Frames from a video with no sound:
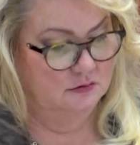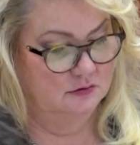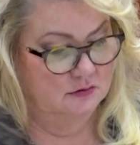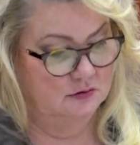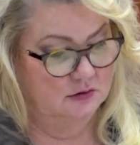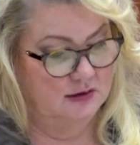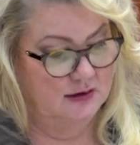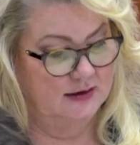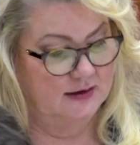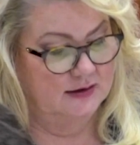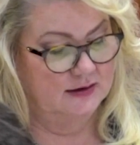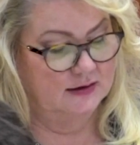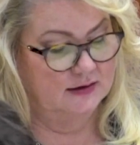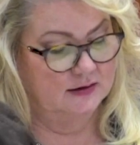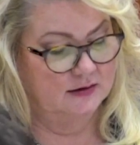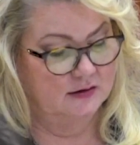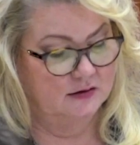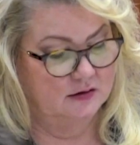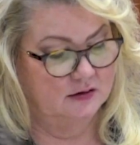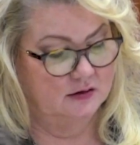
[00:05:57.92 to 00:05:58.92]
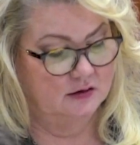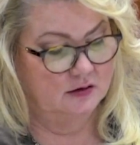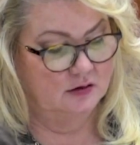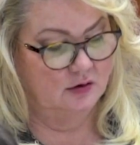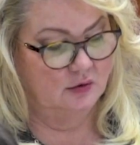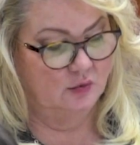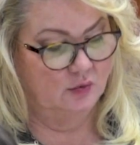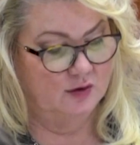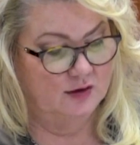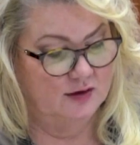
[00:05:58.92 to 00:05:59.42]
Like, are
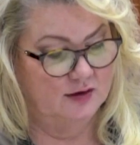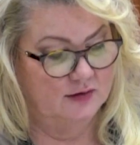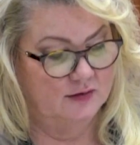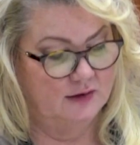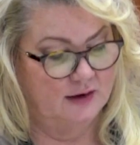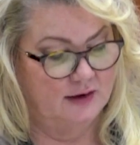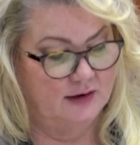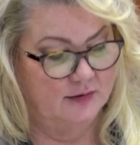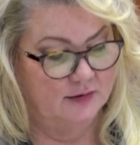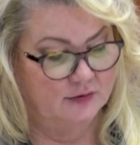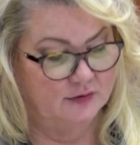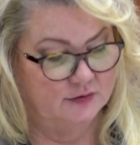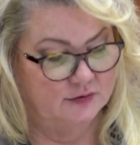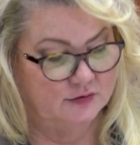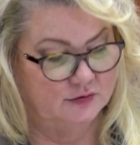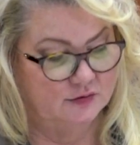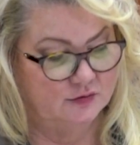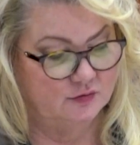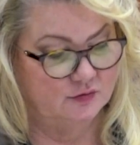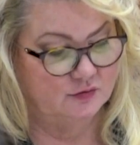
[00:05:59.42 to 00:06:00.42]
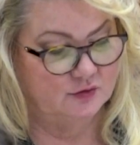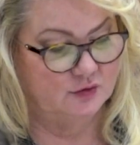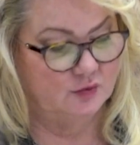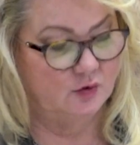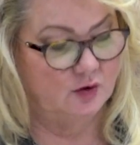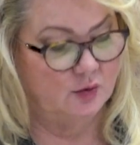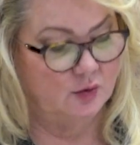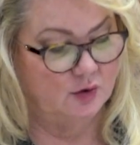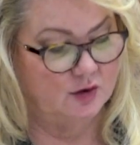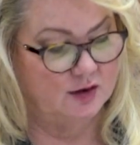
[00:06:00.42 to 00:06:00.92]
we able, with
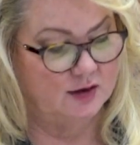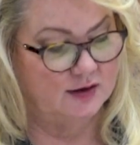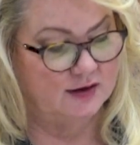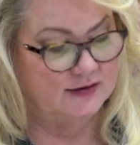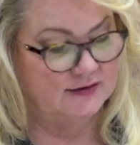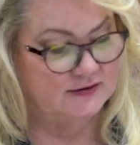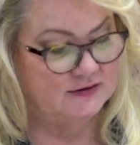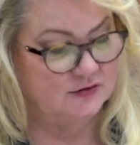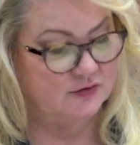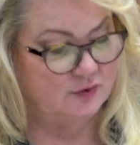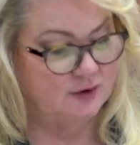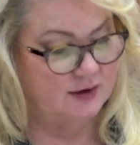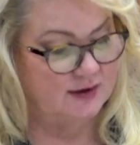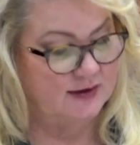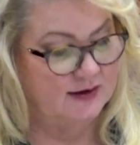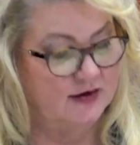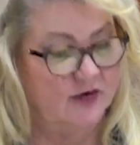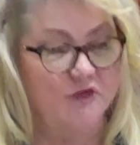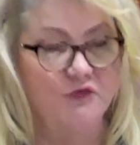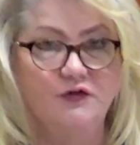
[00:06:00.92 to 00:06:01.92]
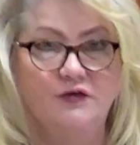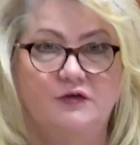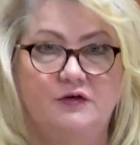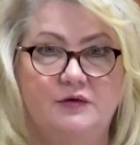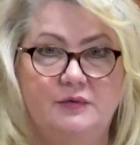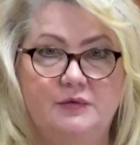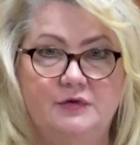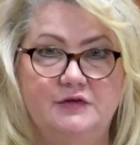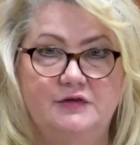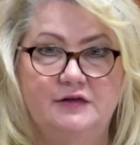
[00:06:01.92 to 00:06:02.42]
what we're collecting right now,
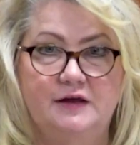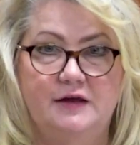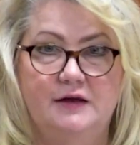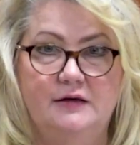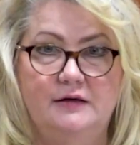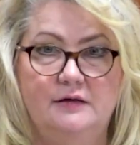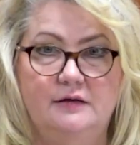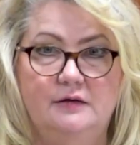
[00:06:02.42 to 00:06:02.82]
50%?